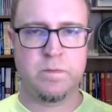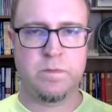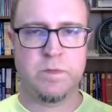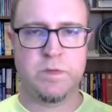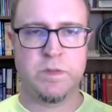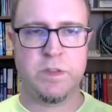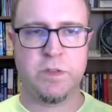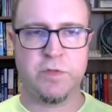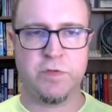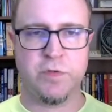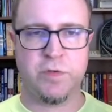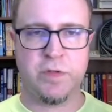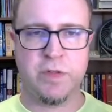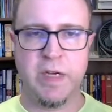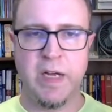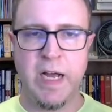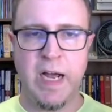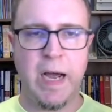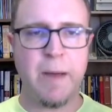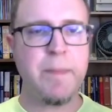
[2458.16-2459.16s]
Drawer.
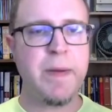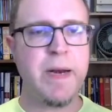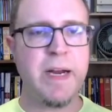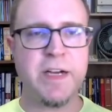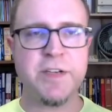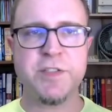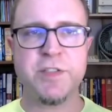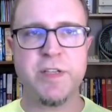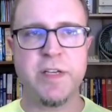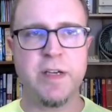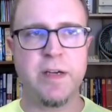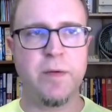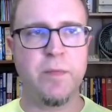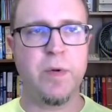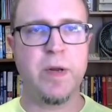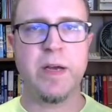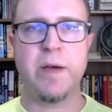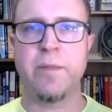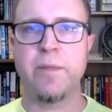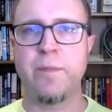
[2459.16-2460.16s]
I'm going to actually, when
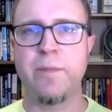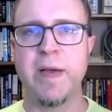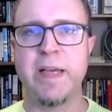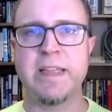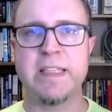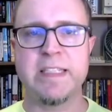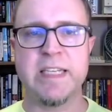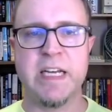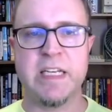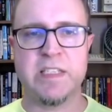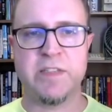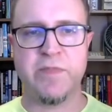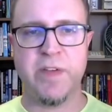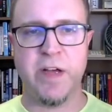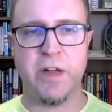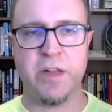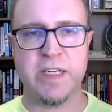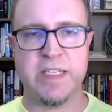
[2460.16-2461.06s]
I make the test fail in a